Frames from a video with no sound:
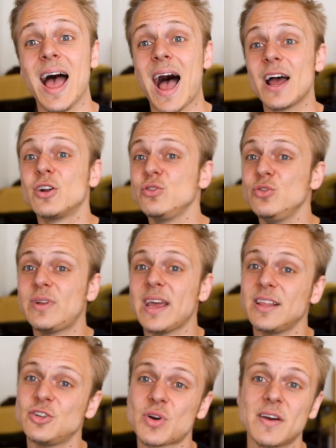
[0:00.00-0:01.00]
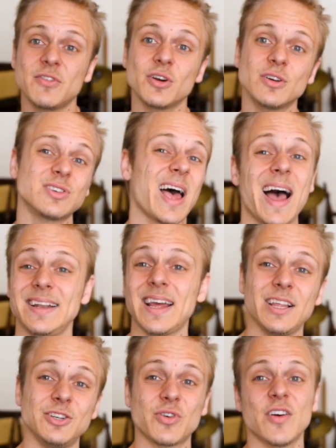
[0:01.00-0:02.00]
I know you daily drive yours, I
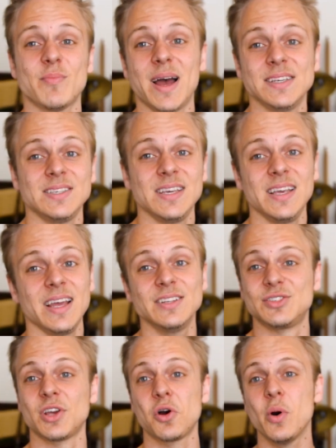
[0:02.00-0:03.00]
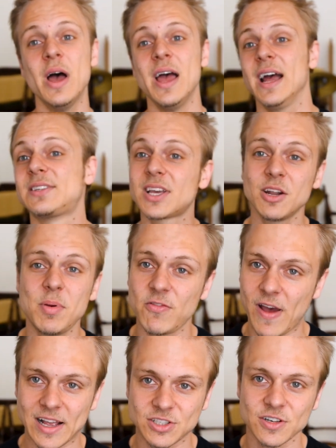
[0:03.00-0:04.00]
daily drive my Z, and so it's gonna be
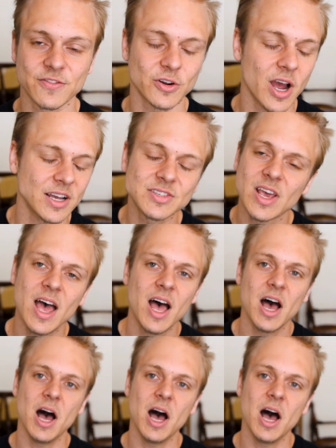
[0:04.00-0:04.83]
faster for us.